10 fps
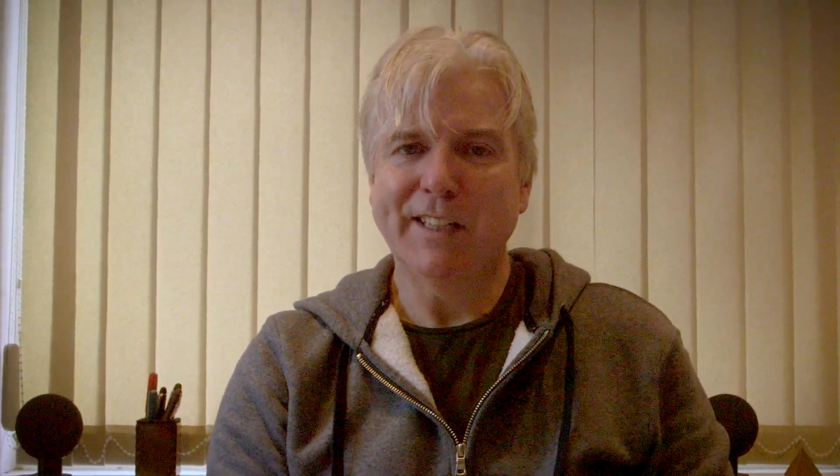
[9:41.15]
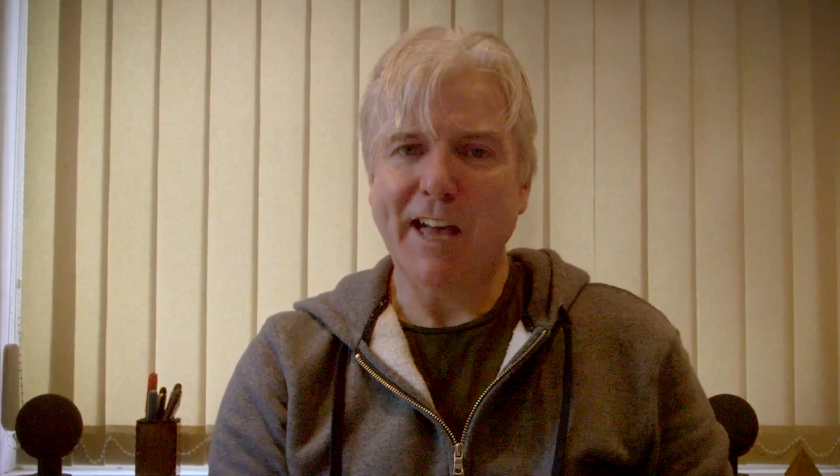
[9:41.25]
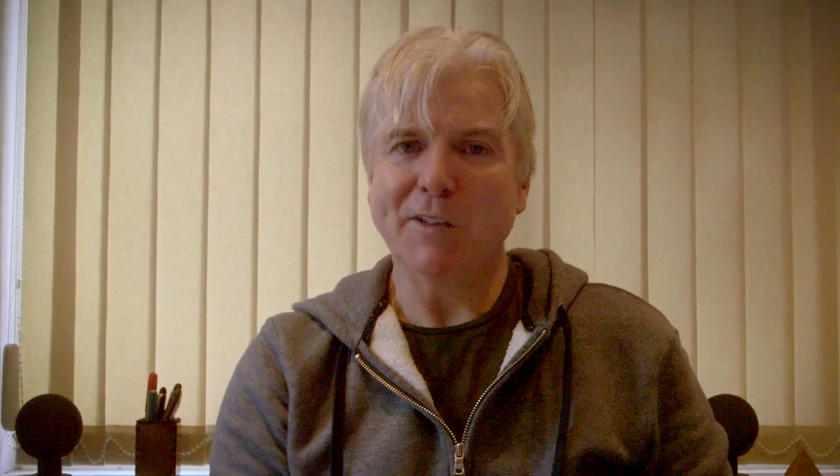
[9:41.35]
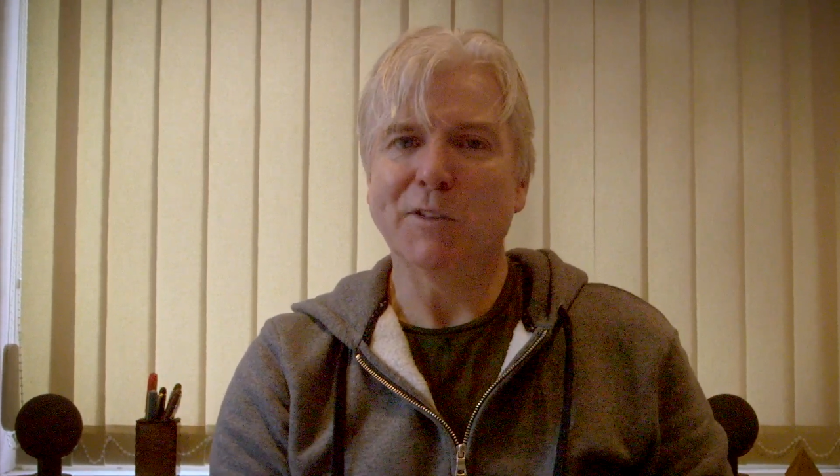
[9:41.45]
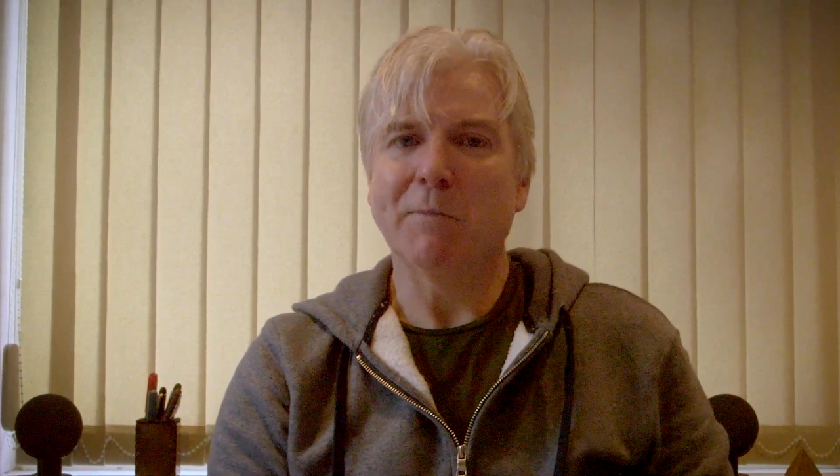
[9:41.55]

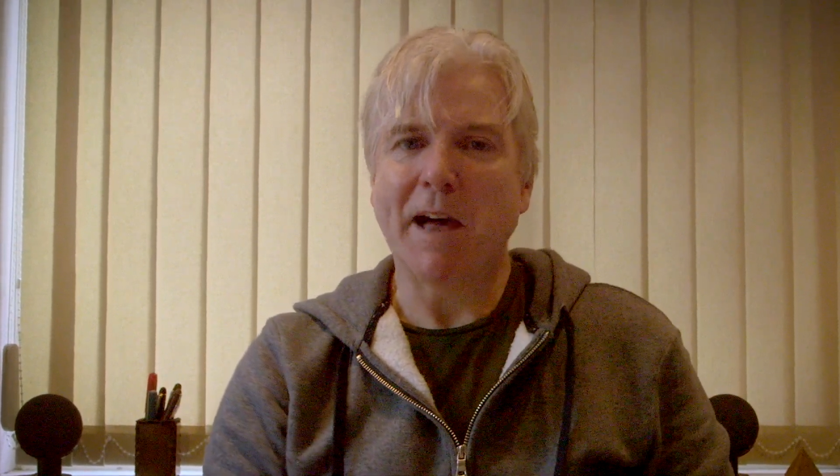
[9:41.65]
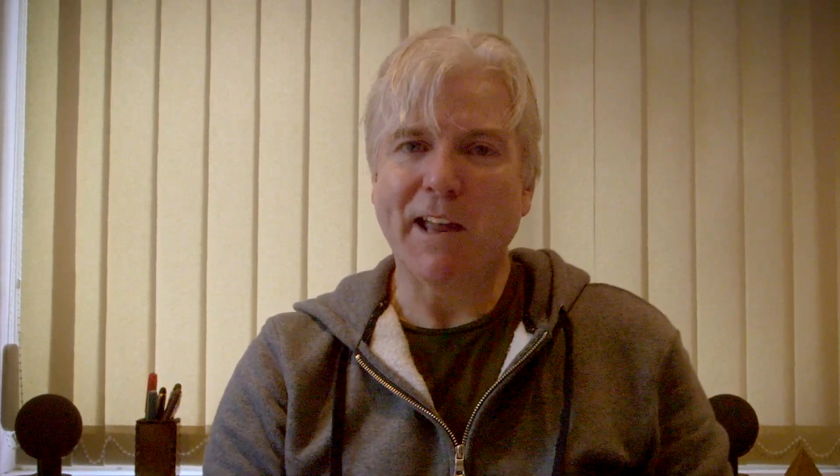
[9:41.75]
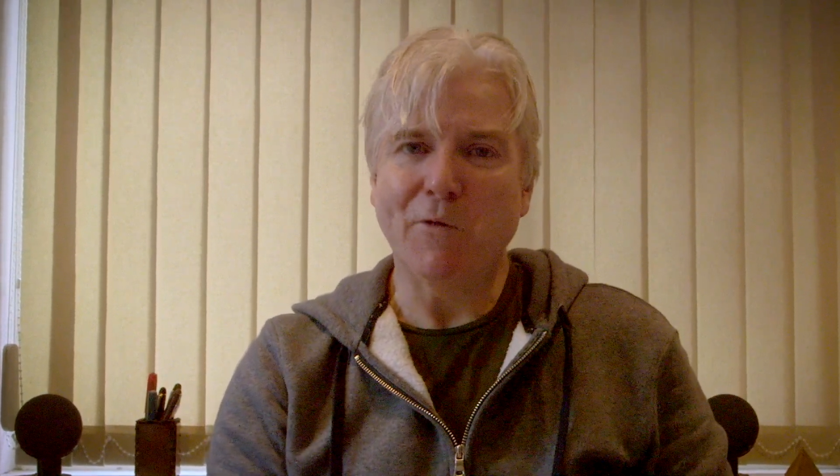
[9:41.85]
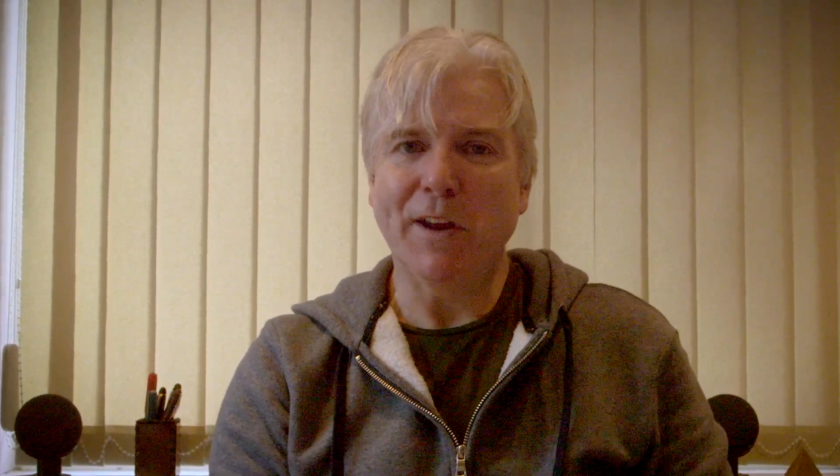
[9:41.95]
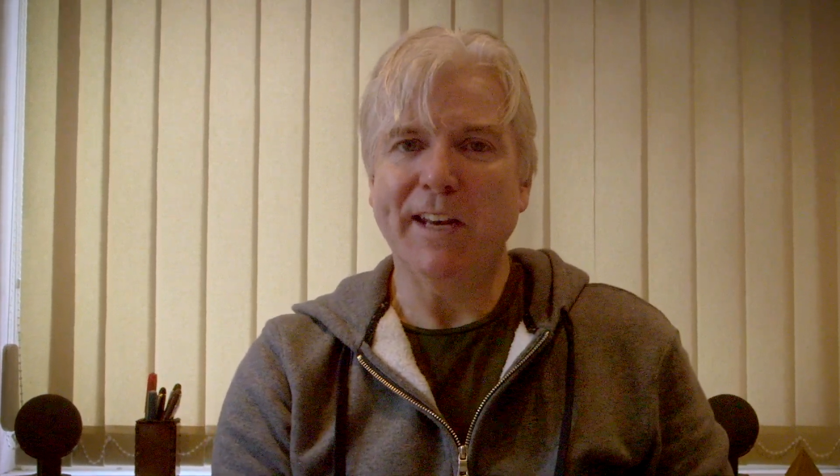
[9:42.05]
dealt
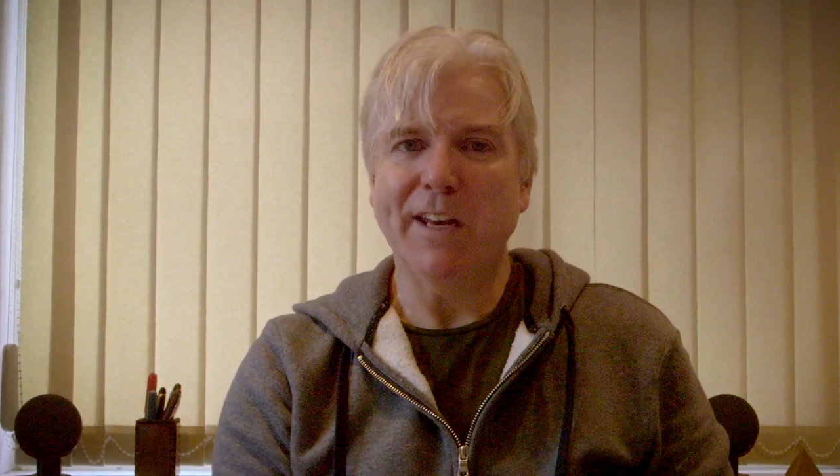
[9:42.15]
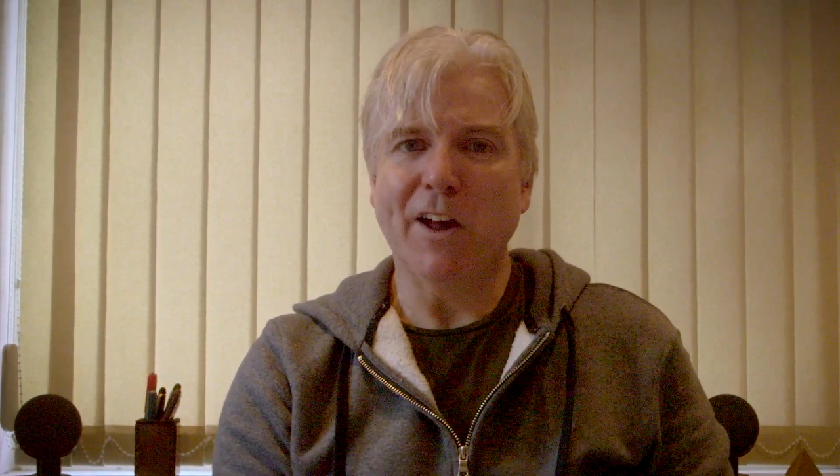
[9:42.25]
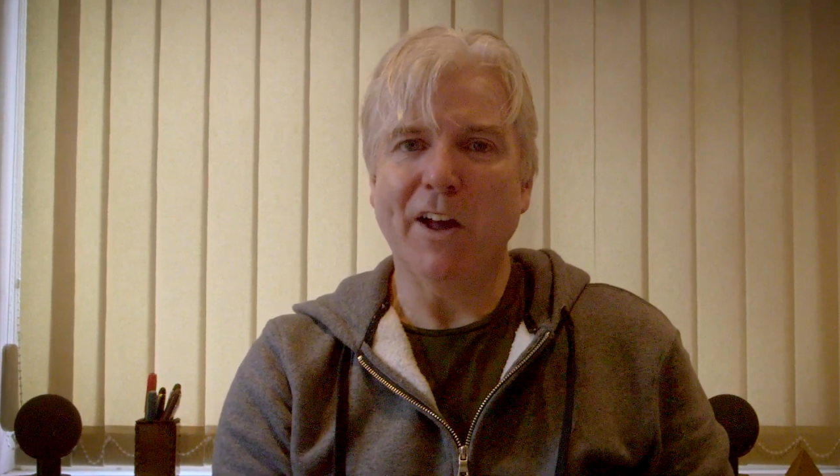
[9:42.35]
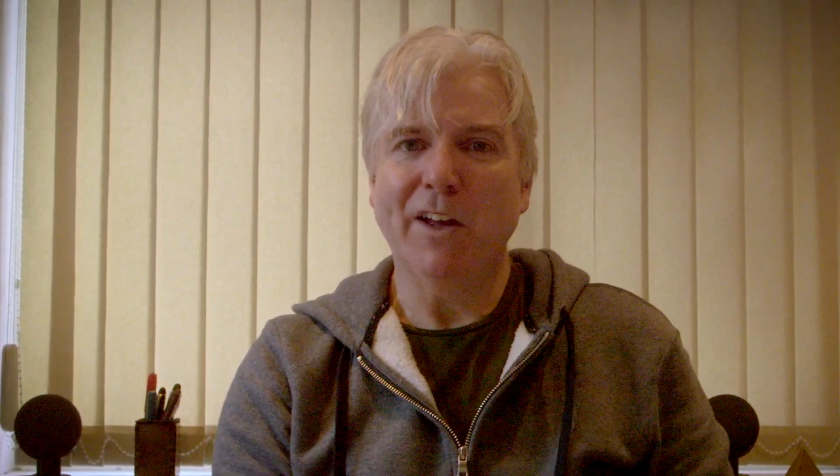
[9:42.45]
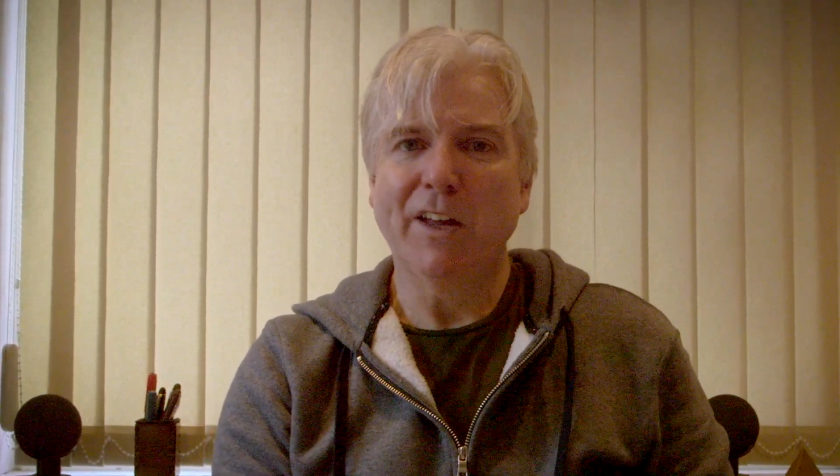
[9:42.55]
my
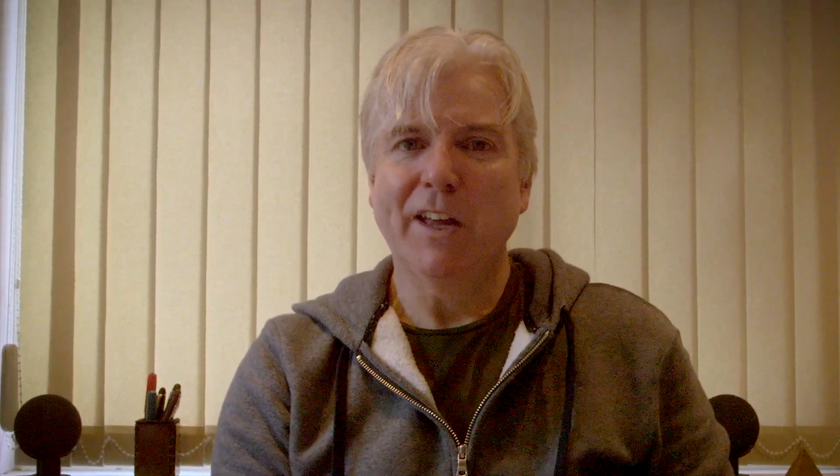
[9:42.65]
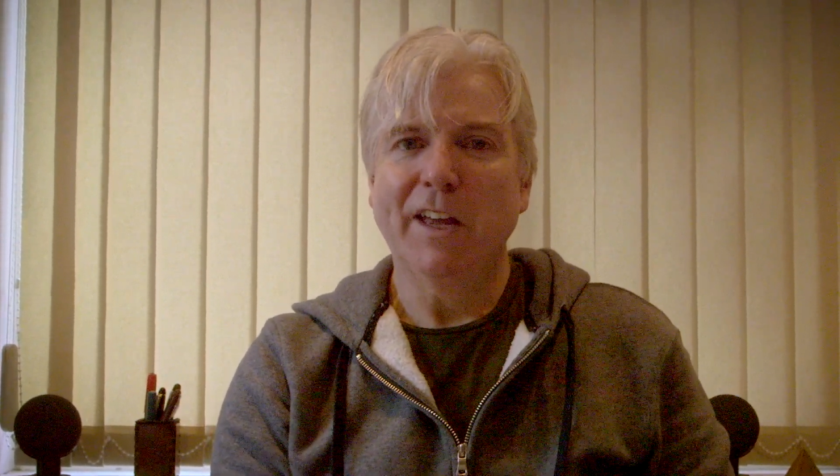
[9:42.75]
reader